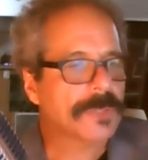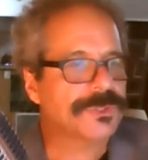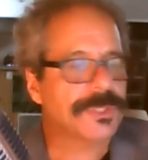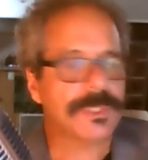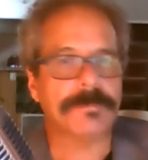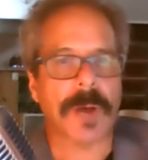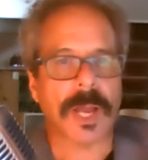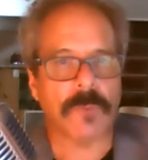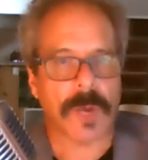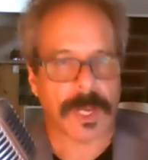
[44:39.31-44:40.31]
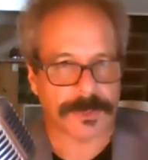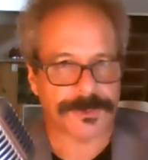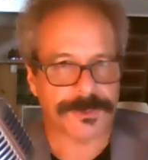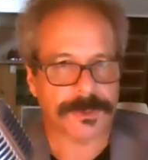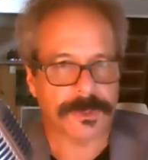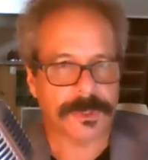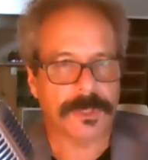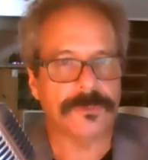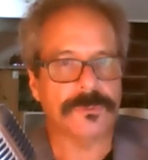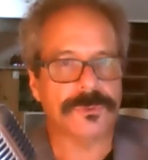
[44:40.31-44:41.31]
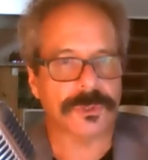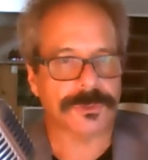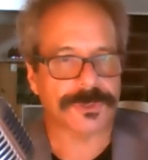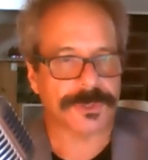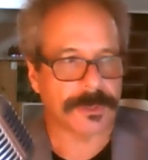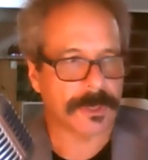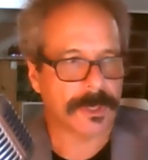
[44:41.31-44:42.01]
scenic byways in New Jersey